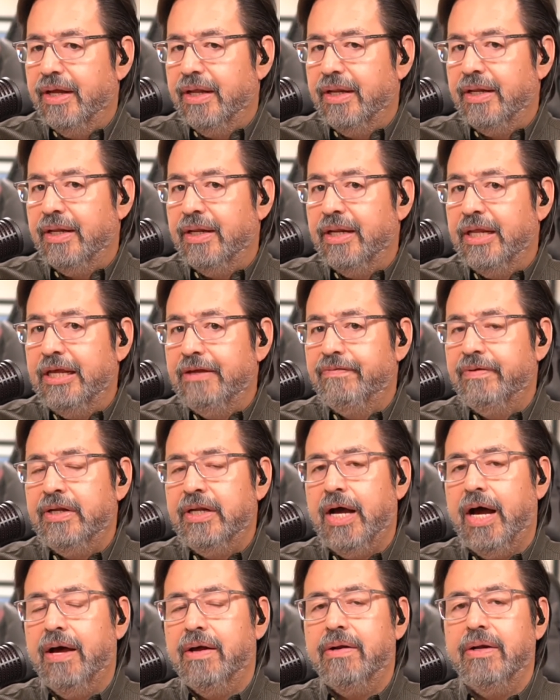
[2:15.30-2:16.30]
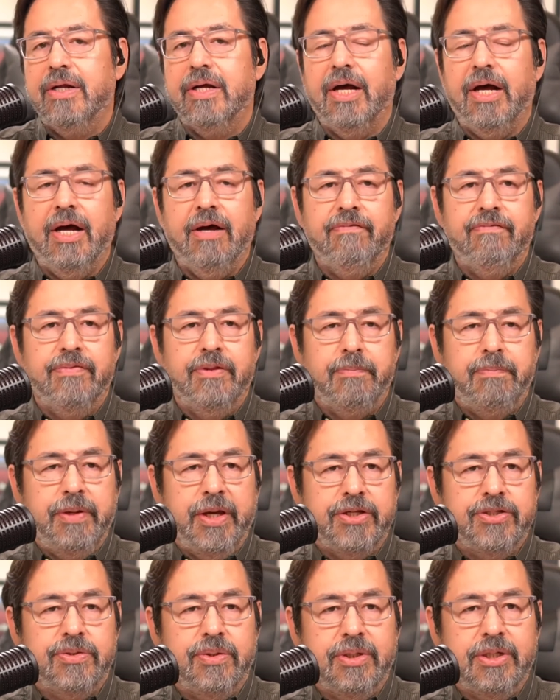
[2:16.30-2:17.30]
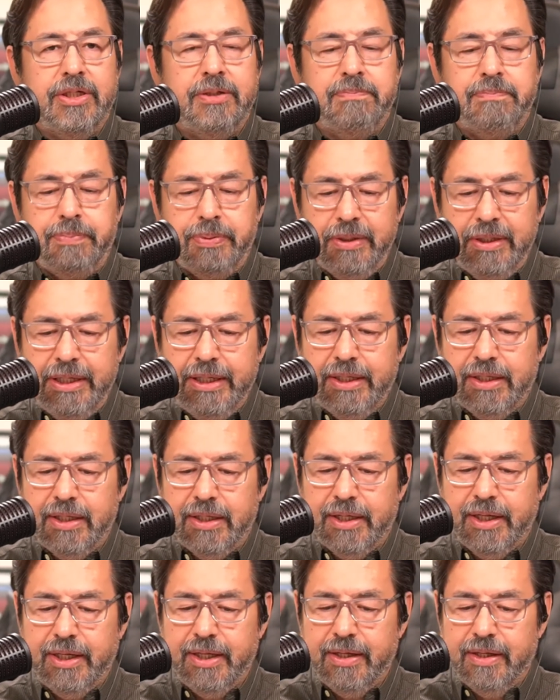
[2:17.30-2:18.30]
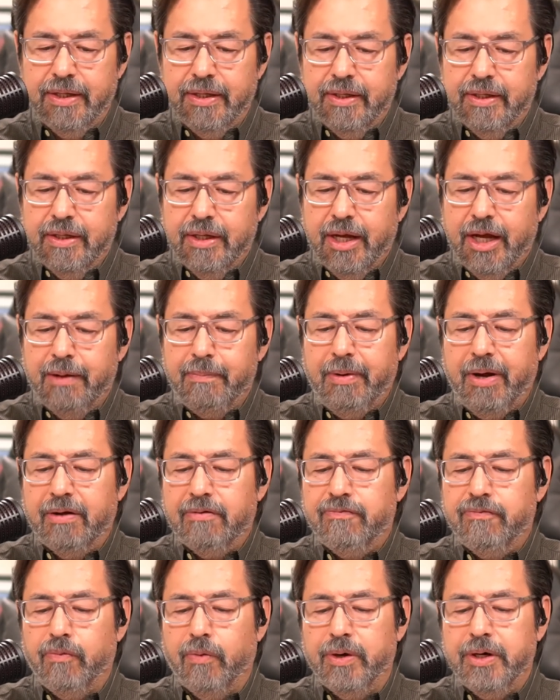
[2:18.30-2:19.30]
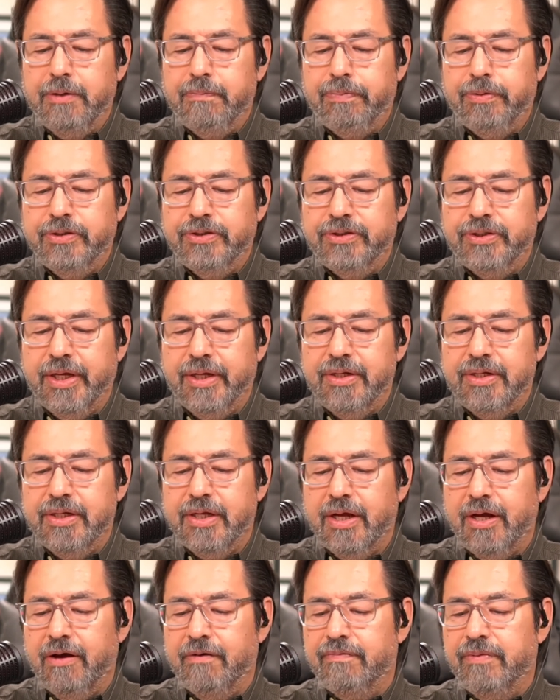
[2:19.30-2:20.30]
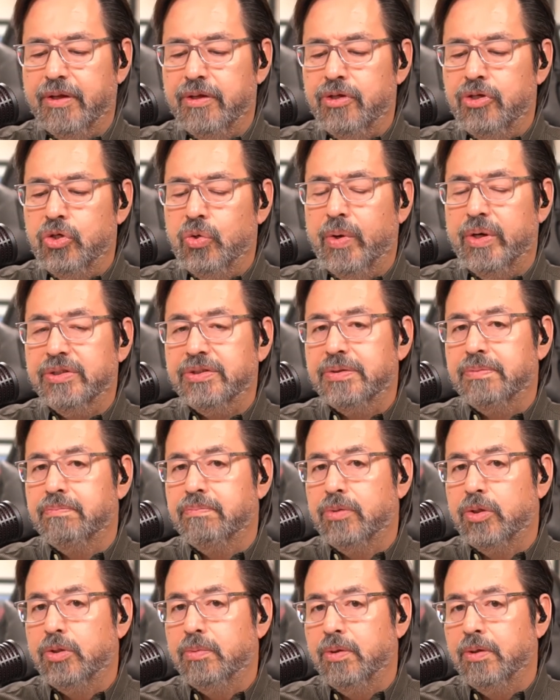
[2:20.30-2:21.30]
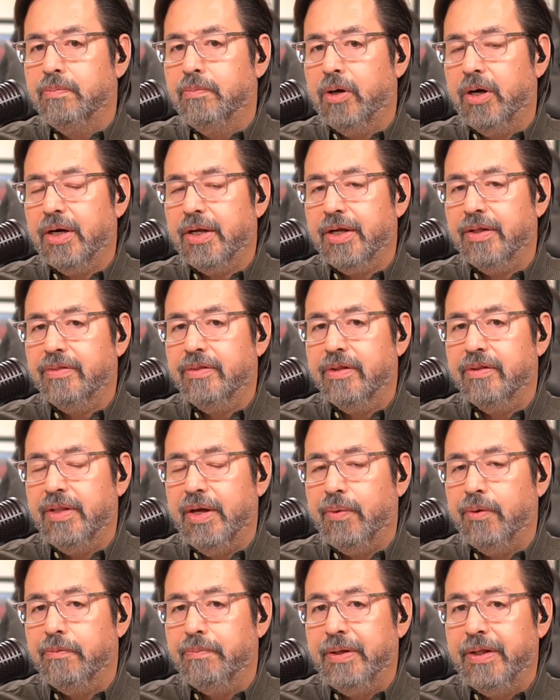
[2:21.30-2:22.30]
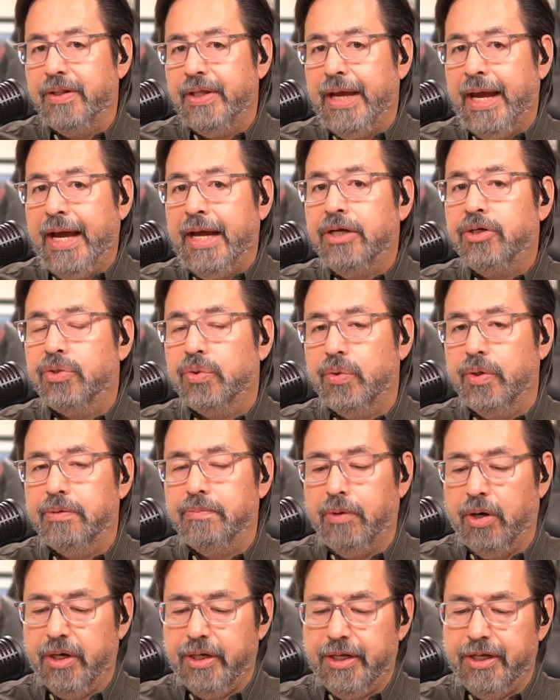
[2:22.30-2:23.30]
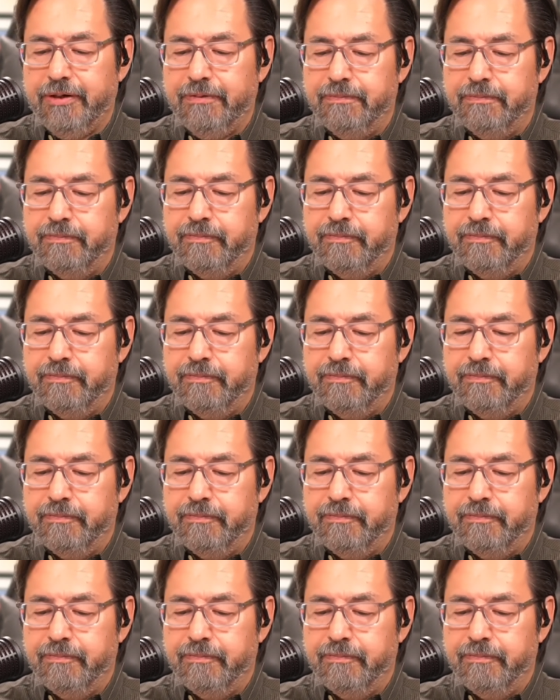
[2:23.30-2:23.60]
leaving out of the picture completely about 40% of the U.S. mobile market that would be the Android market.